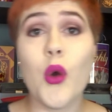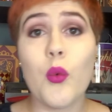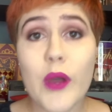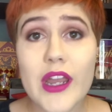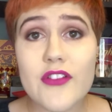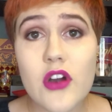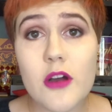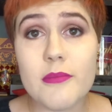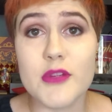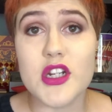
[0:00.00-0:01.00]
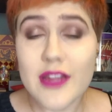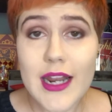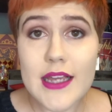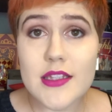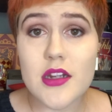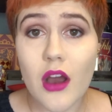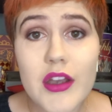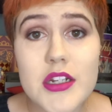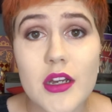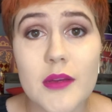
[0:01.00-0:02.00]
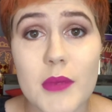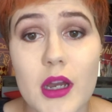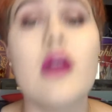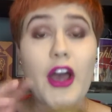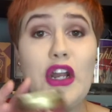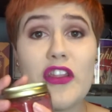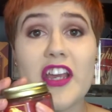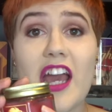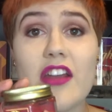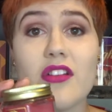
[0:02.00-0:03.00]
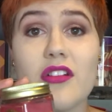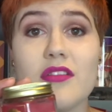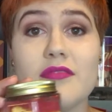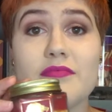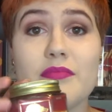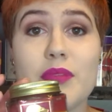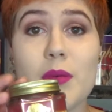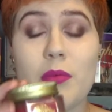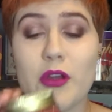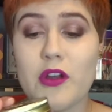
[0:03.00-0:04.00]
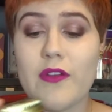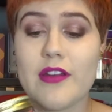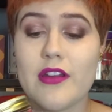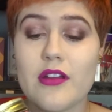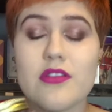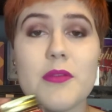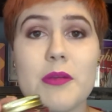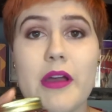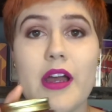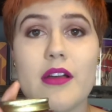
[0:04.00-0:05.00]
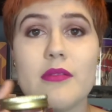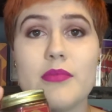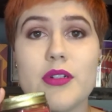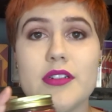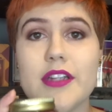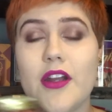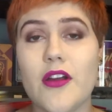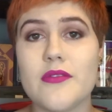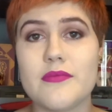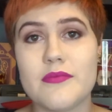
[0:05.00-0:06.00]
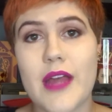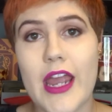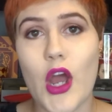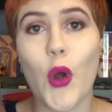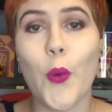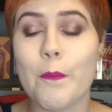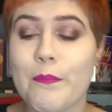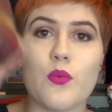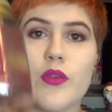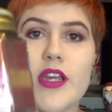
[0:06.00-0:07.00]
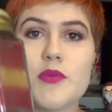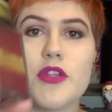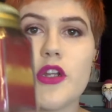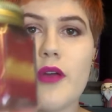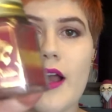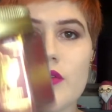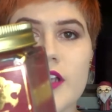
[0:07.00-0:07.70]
We have come to the last item. Another candle. Probably could have ended it on something better, but, you know, hey-ho. These were the new house